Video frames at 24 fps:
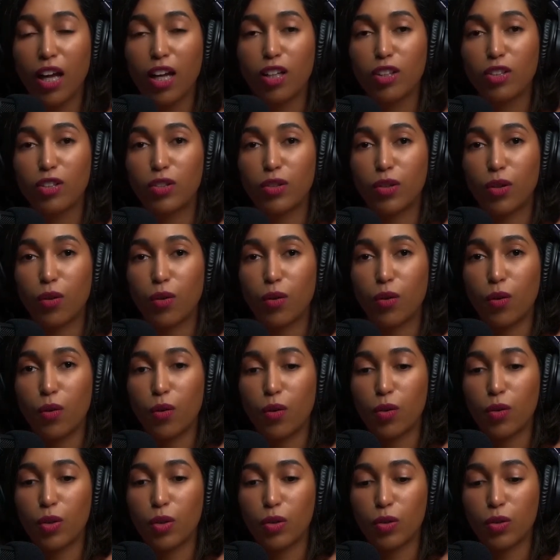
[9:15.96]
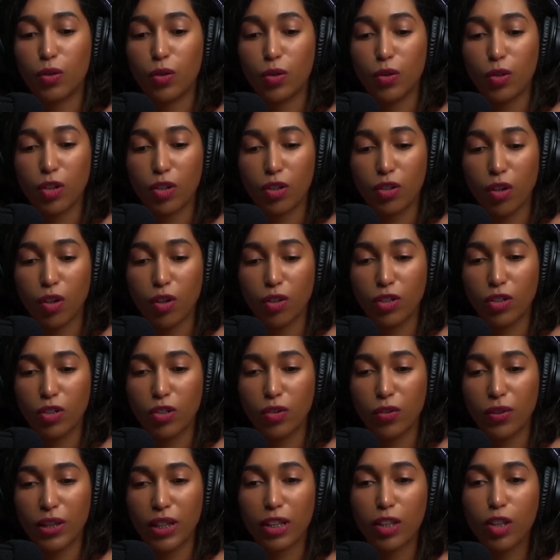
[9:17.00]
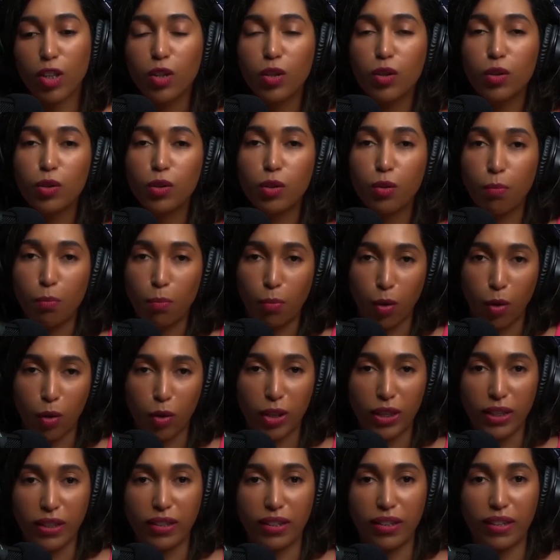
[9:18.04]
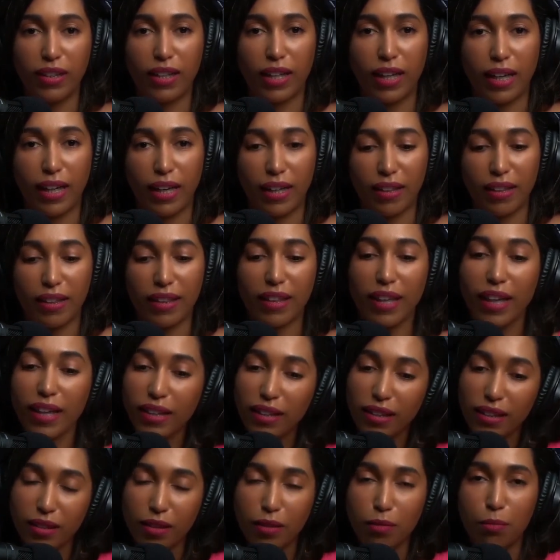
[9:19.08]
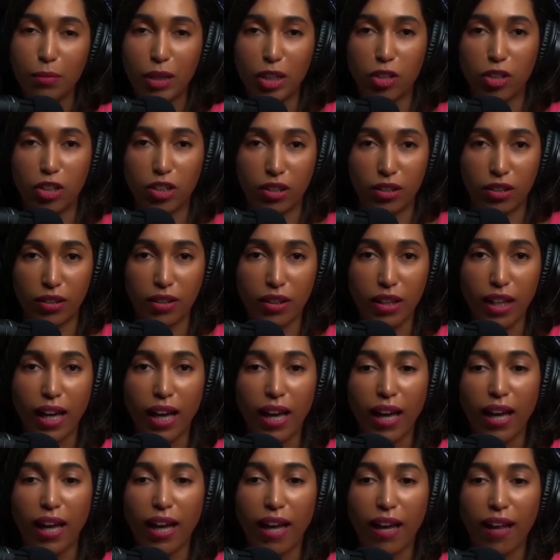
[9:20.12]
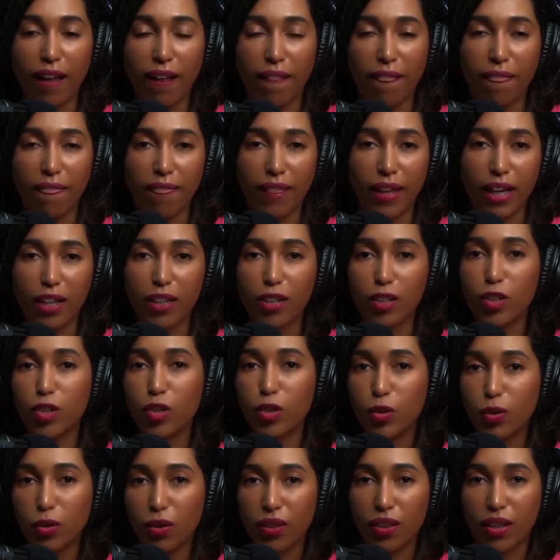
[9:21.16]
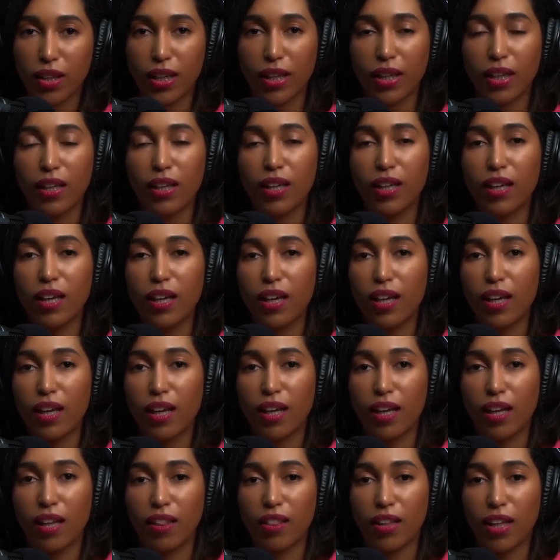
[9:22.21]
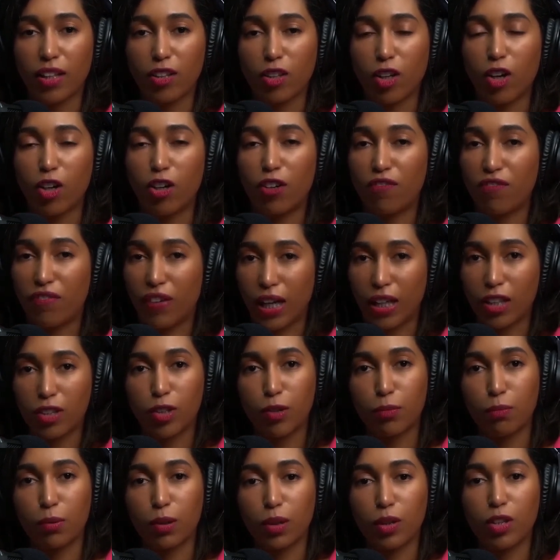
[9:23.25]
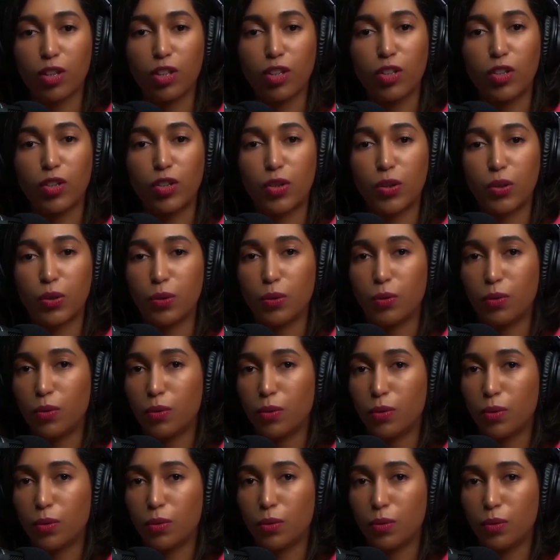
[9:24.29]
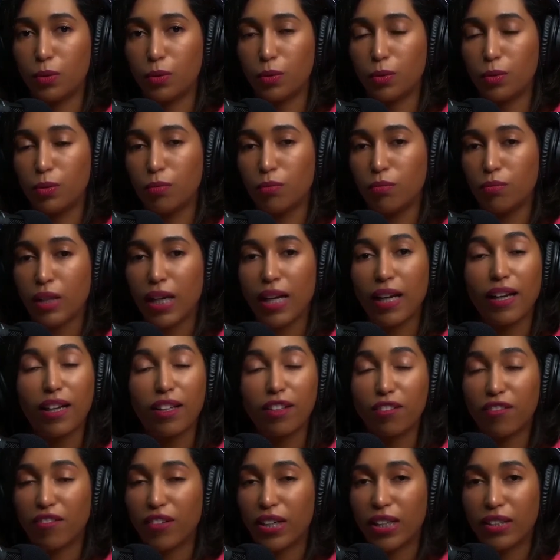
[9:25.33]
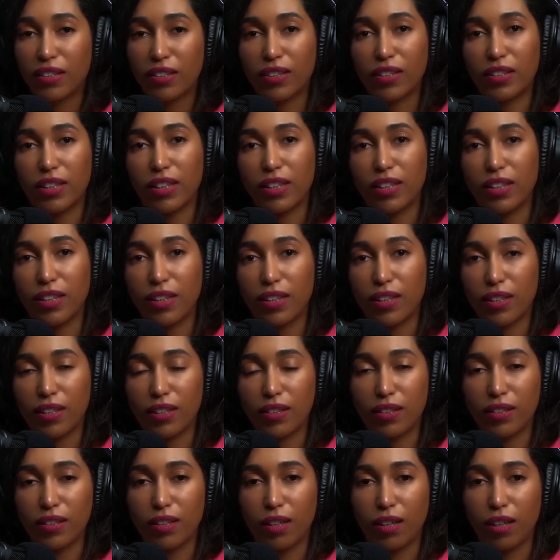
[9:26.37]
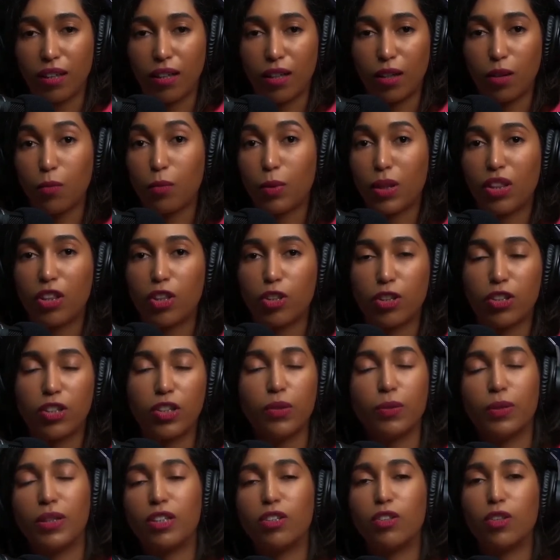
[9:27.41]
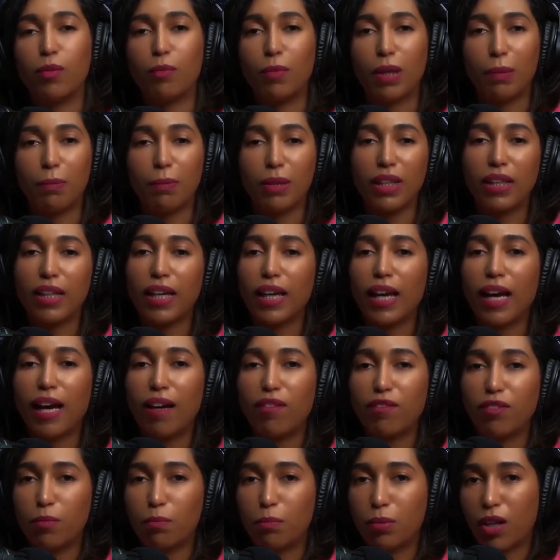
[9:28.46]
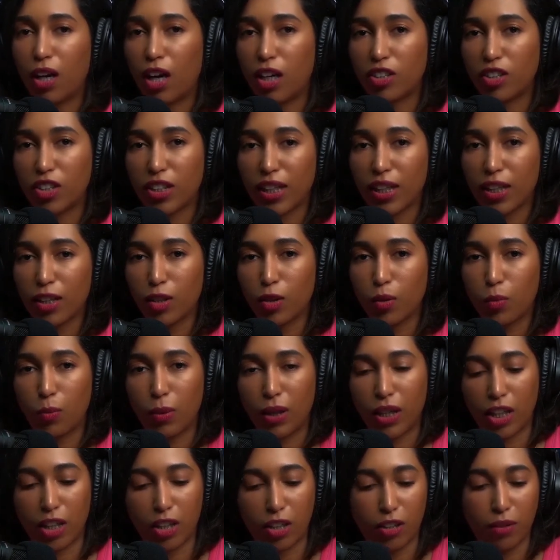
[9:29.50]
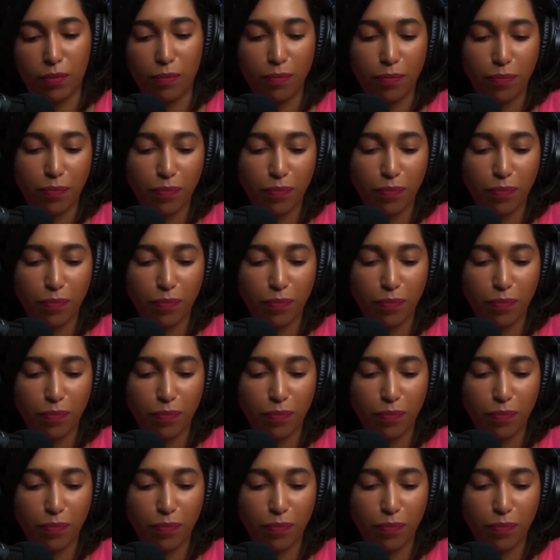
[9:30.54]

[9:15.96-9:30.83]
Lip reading: So you could also include points that they didn't mention and that you think that are valuable to advance in what they're doing. So maybe they have a project where